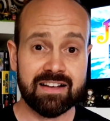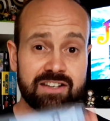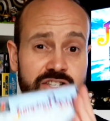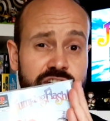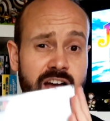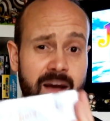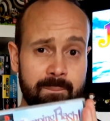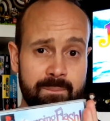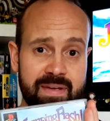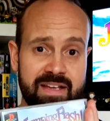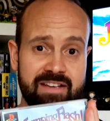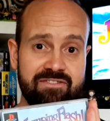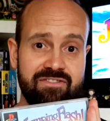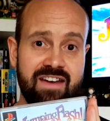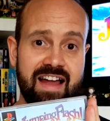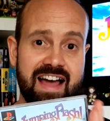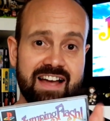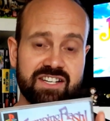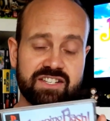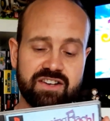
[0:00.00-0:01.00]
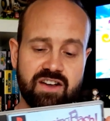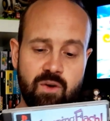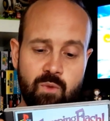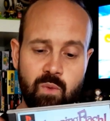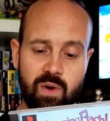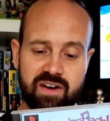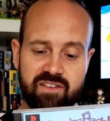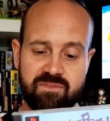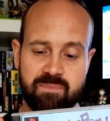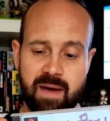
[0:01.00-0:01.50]
Jumping Flash,
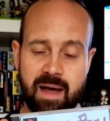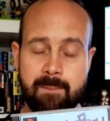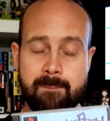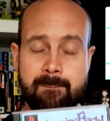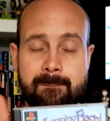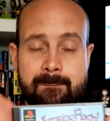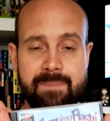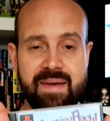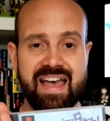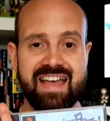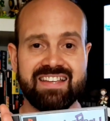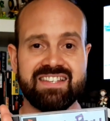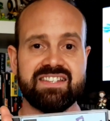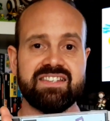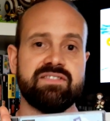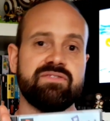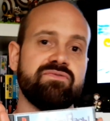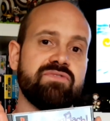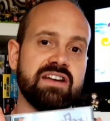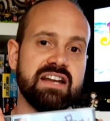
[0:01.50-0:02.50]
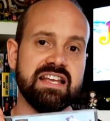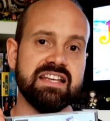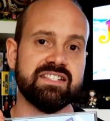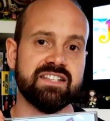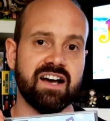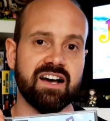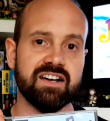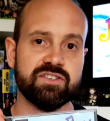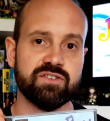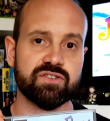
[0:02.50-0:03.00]
one of my best release
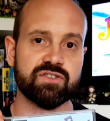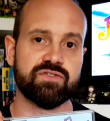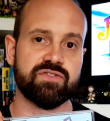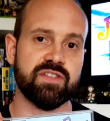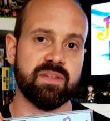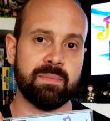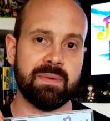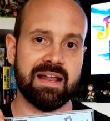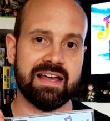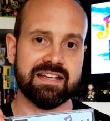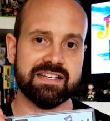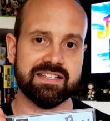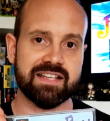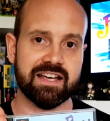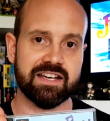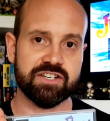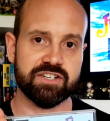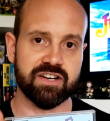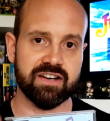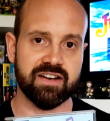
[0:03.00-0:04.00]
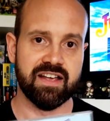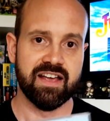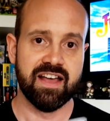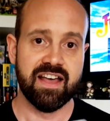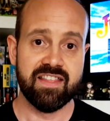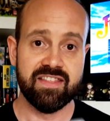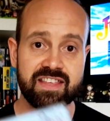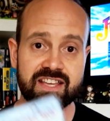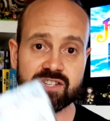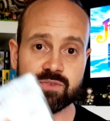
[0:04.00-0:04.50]
titles for the PlayStation.
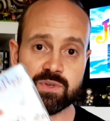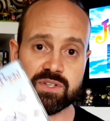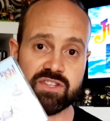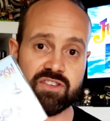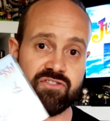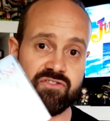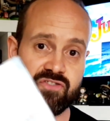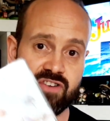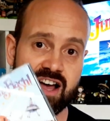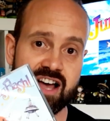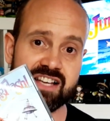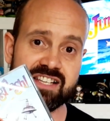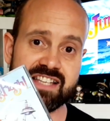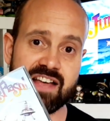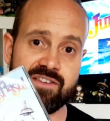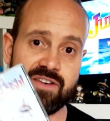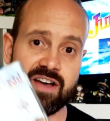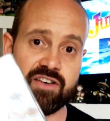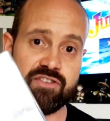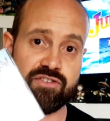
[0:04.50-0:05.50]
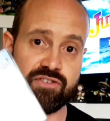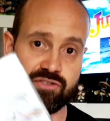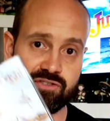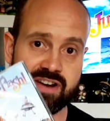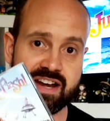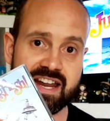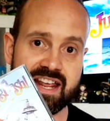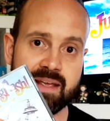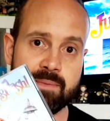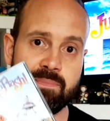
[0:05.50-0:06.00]
This was the first ever
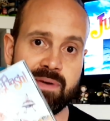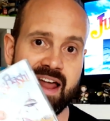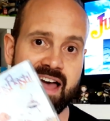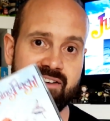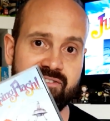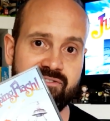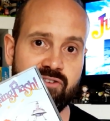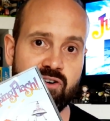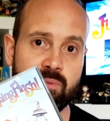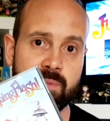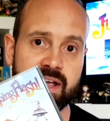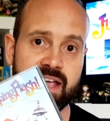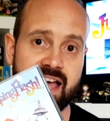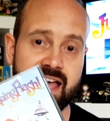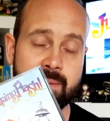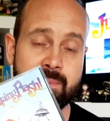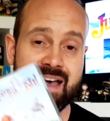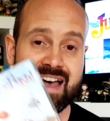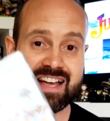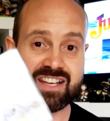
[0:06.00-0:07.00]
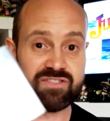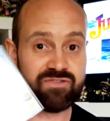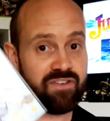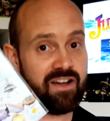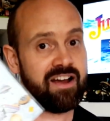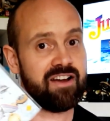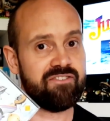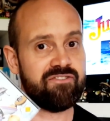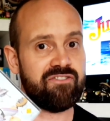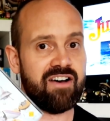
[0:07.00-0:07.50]
3D platformer game as
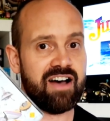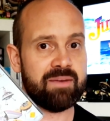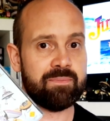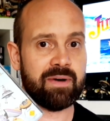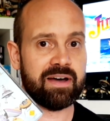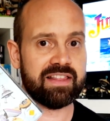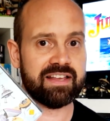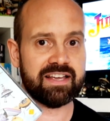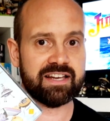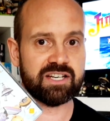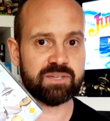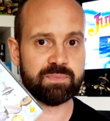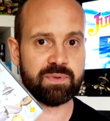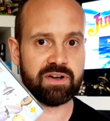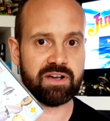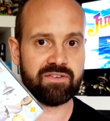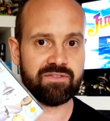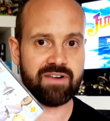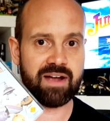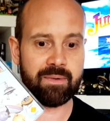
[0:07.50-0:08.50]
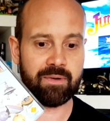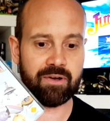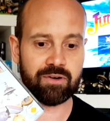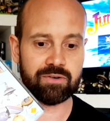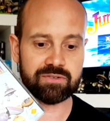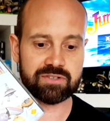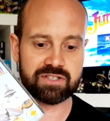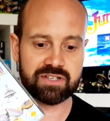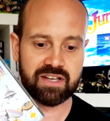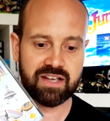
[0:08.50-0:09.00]
verified by the Guinness Book of
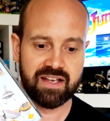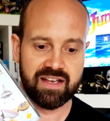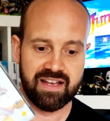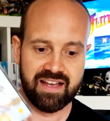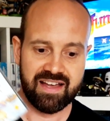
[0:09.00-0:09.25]
Records.